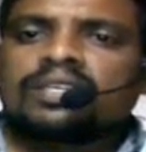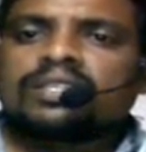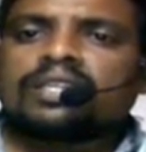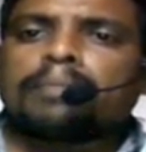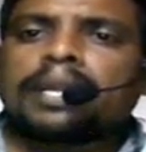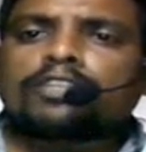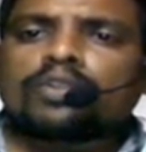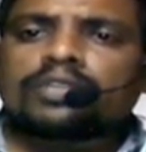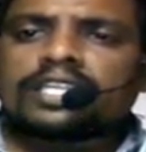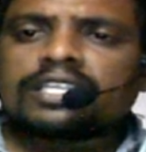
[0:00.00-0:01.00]
The
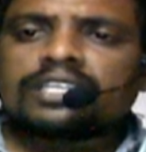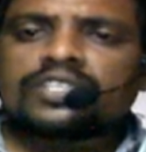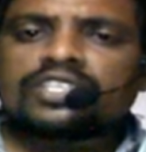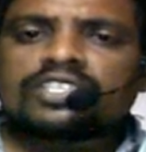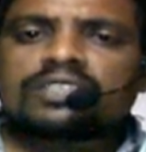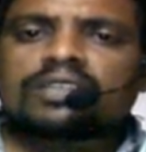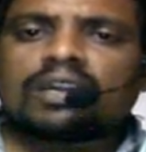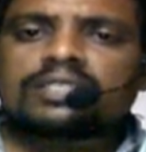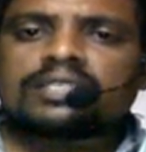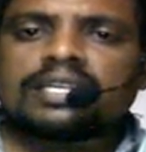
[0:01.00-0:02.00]
mitotic division
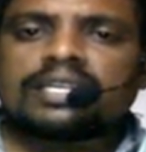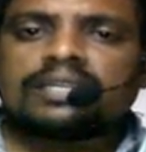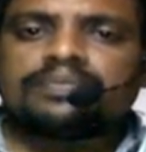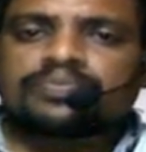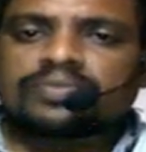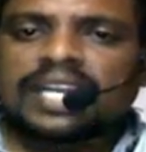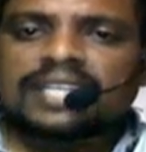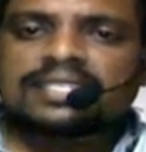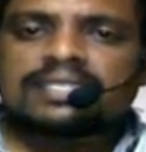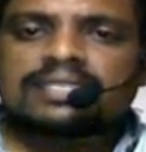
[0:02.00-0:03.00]
starts
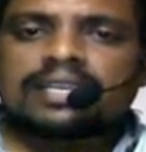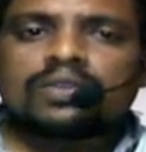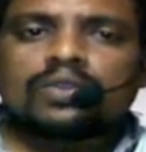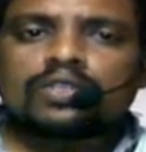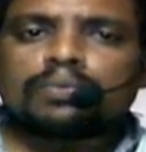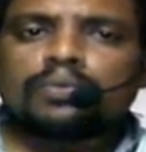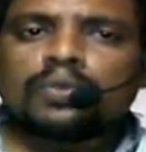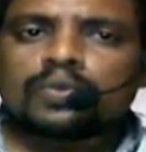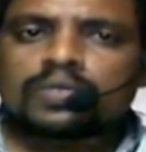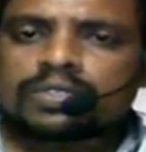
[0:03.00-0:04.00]
as the zygote
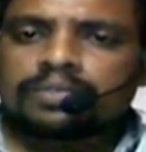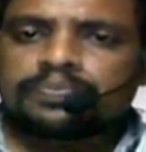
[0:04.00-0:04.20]
moves